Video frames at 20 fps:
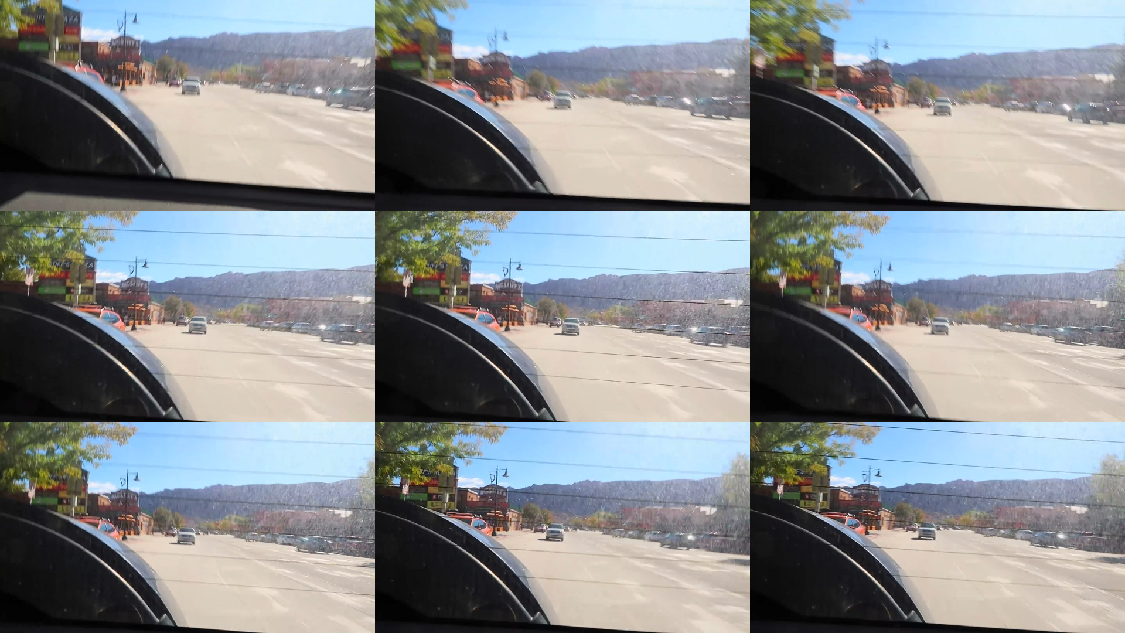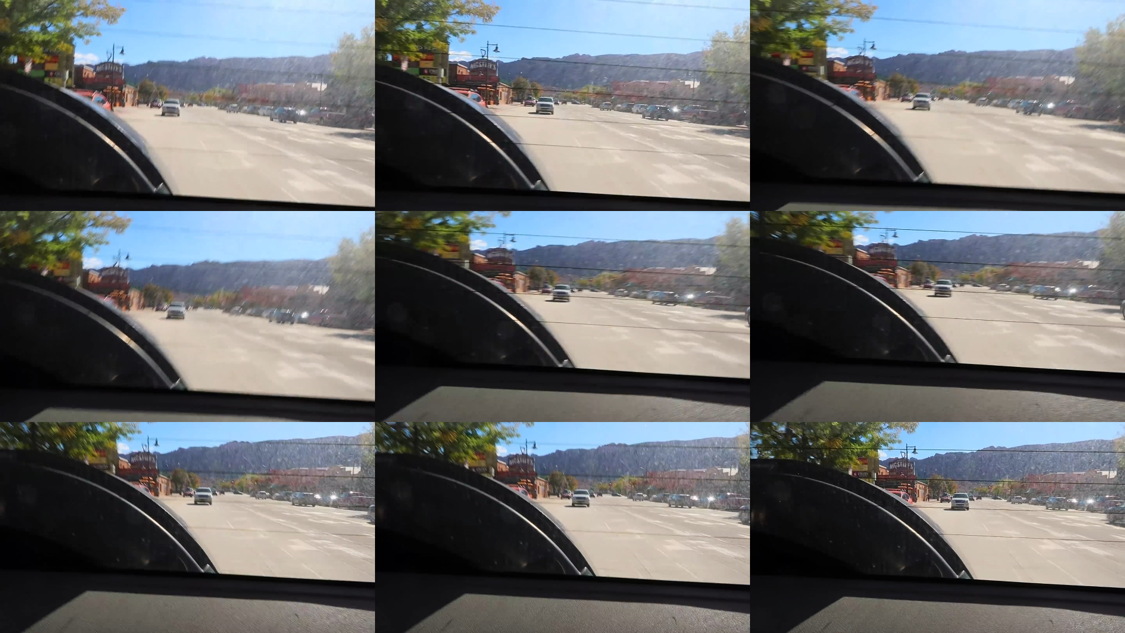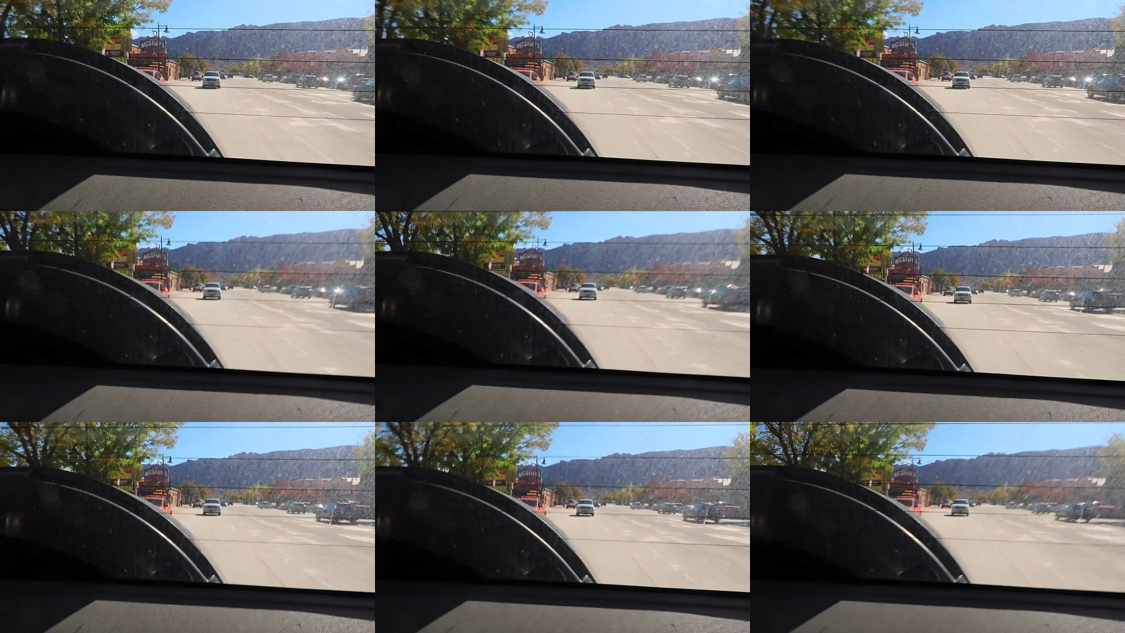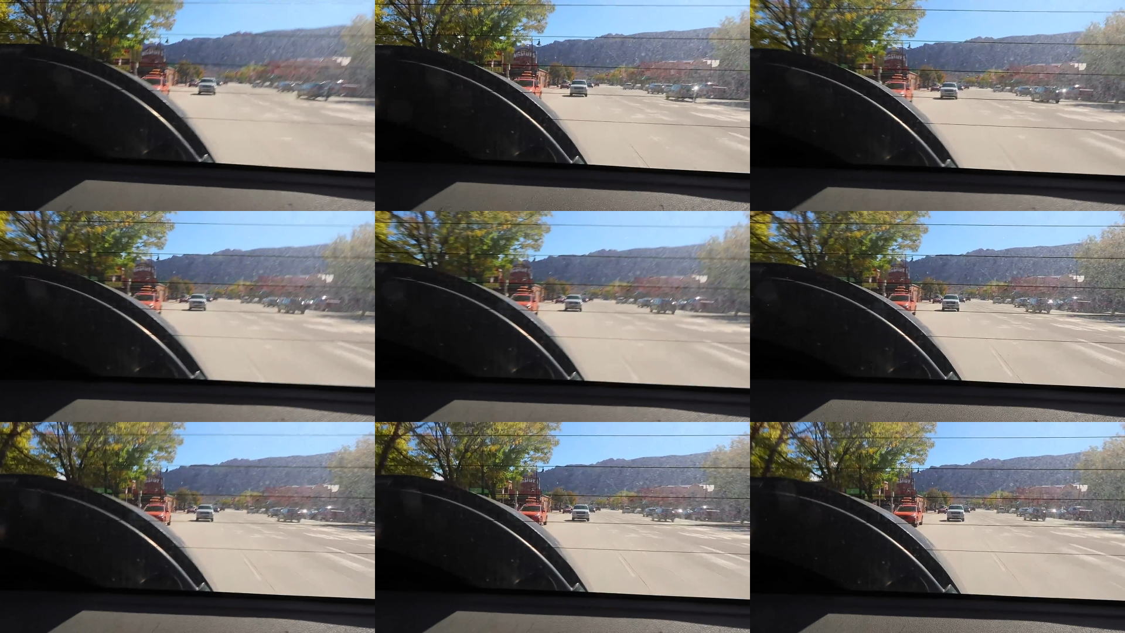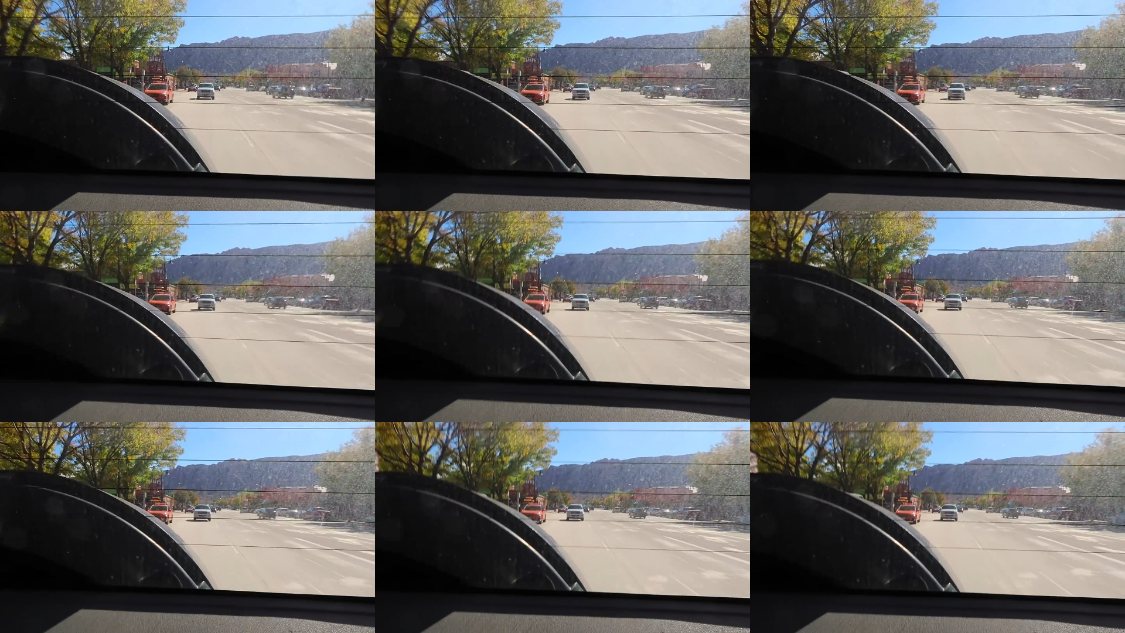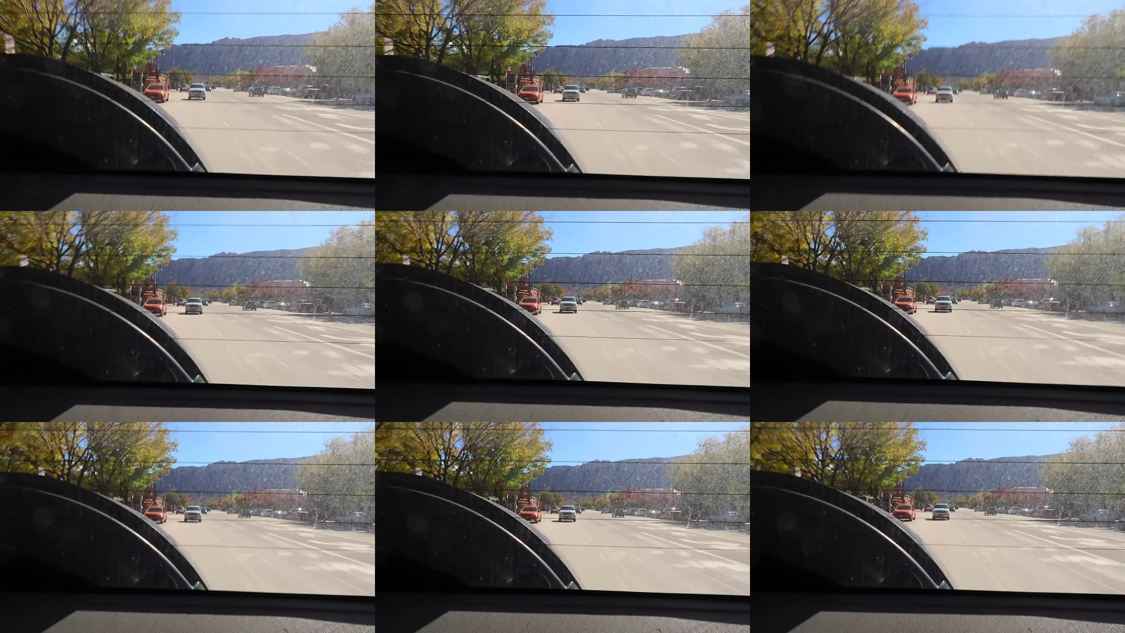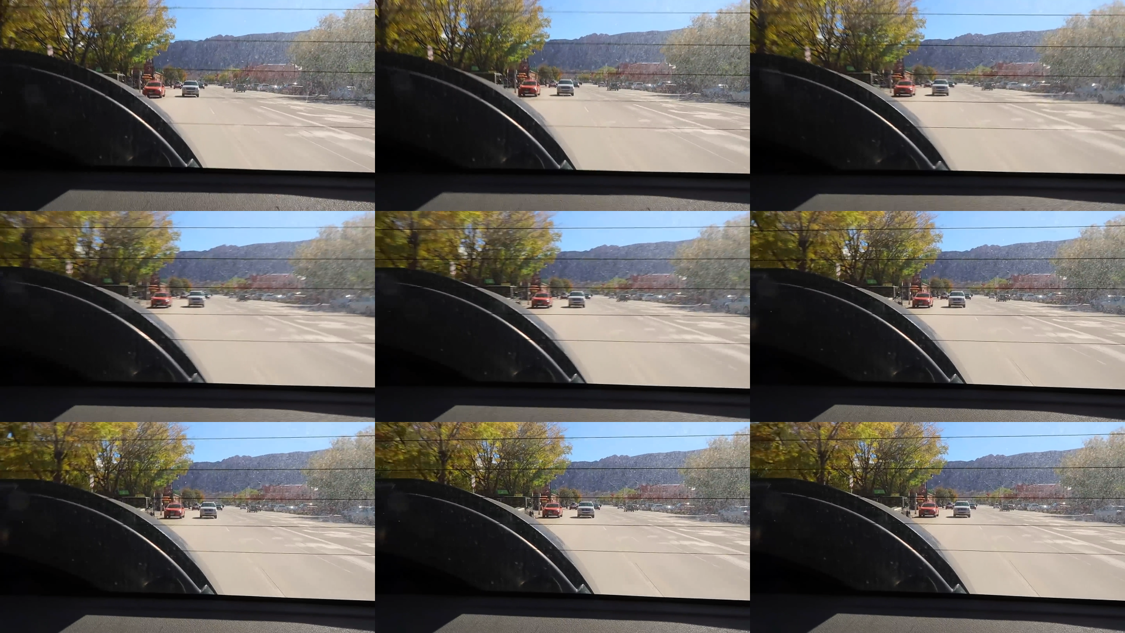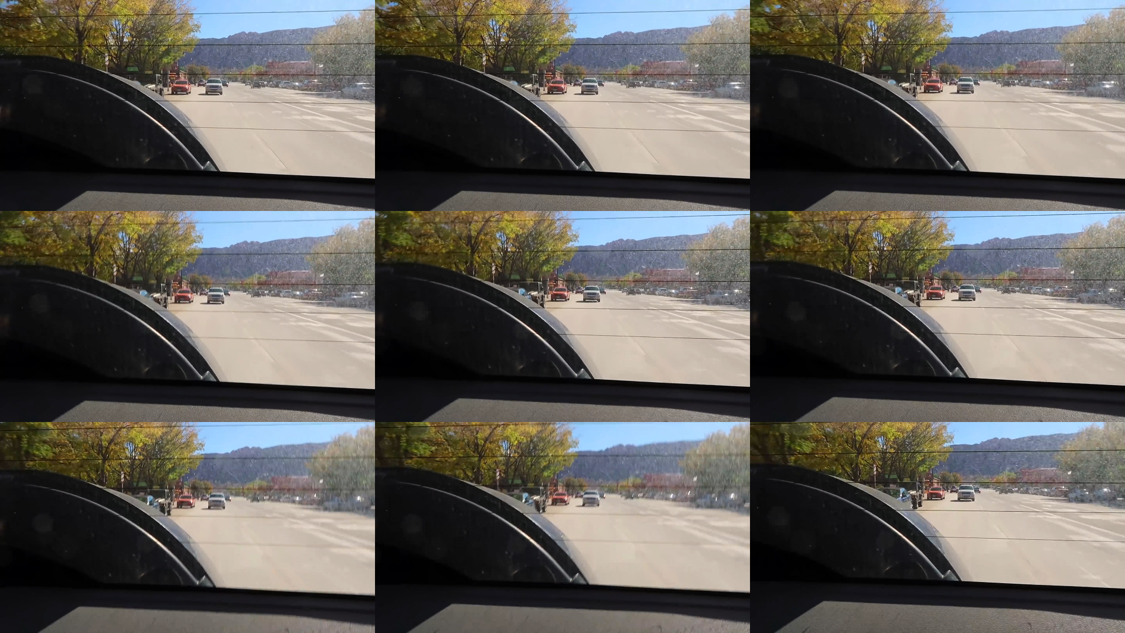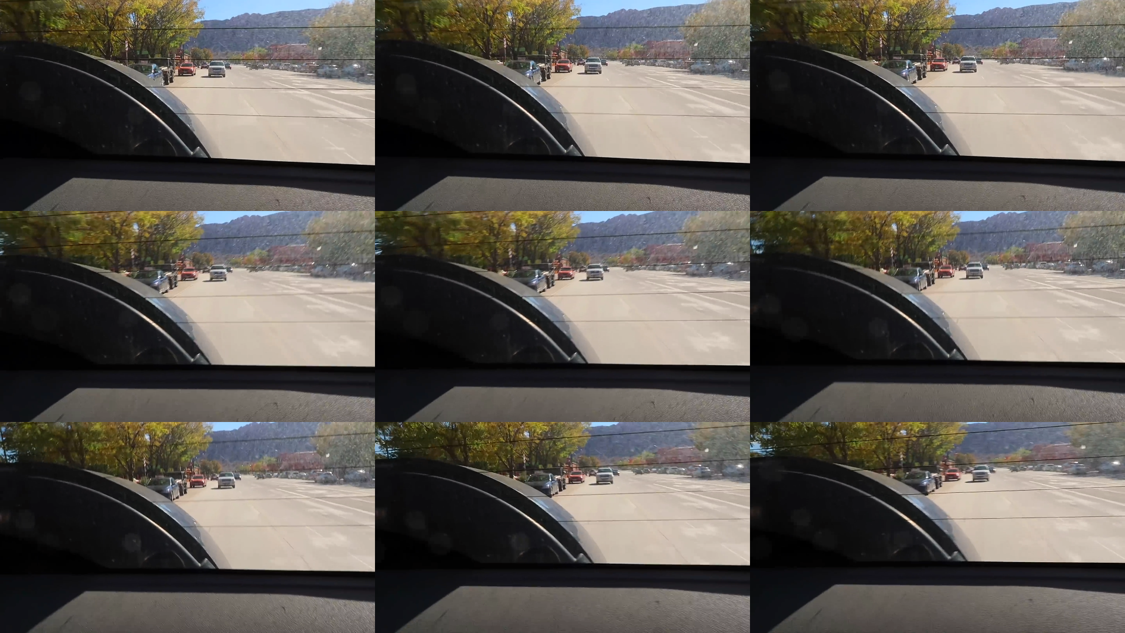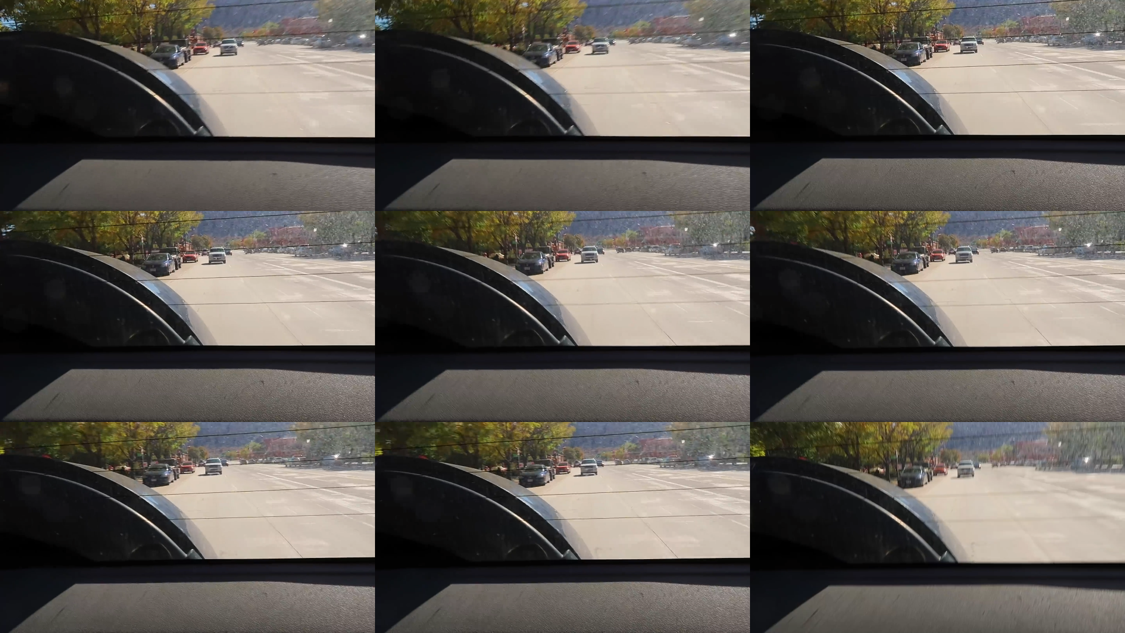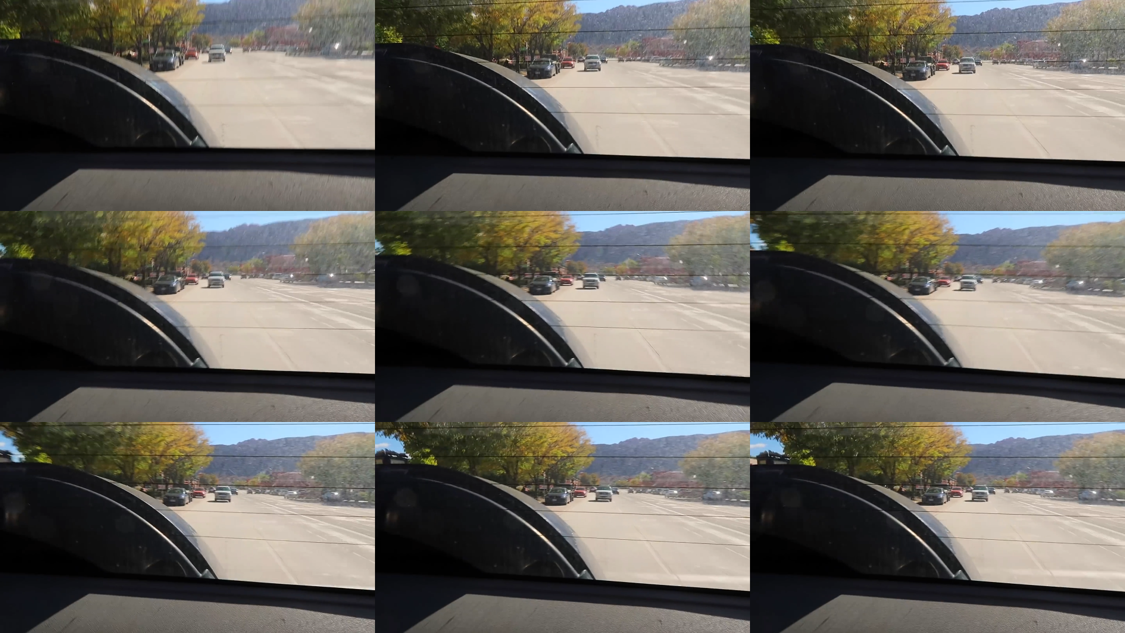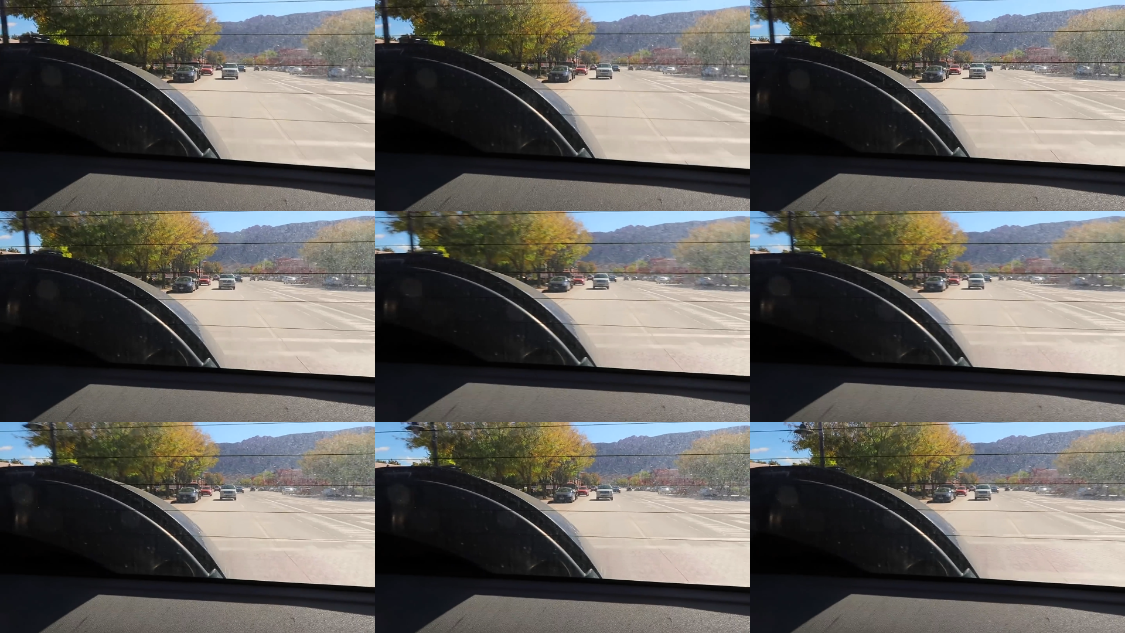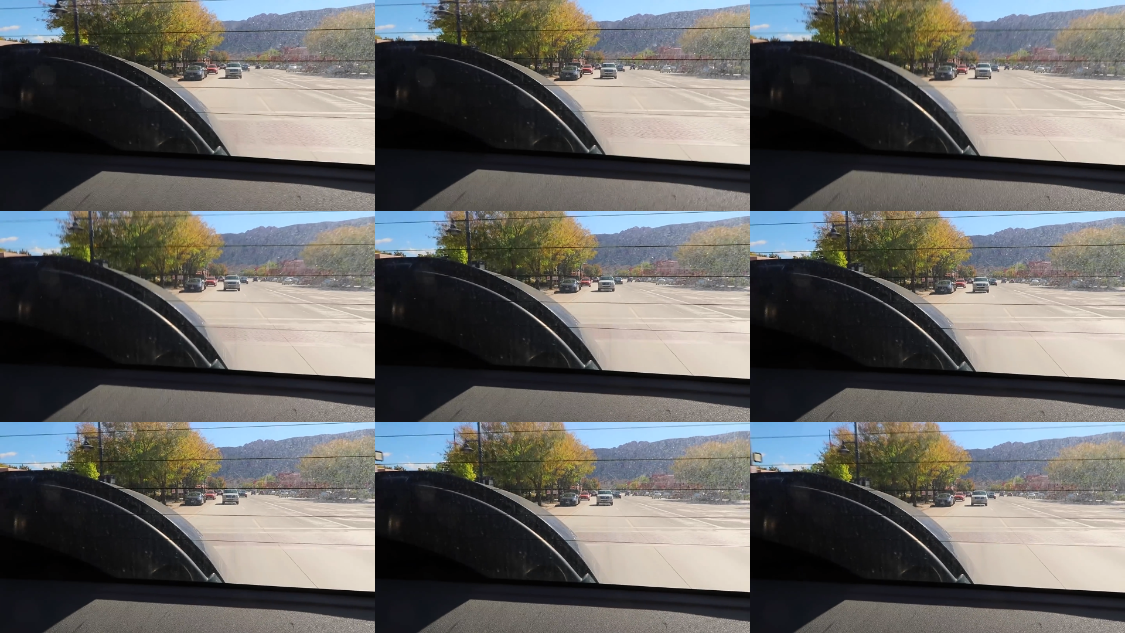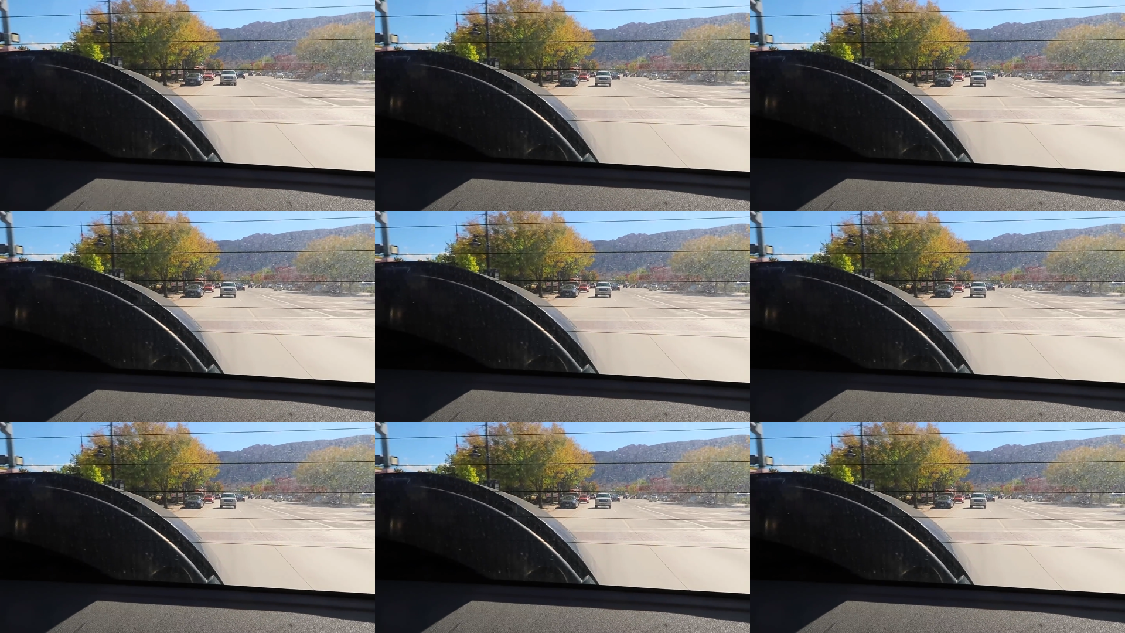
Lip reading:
[unreadable: no face in view]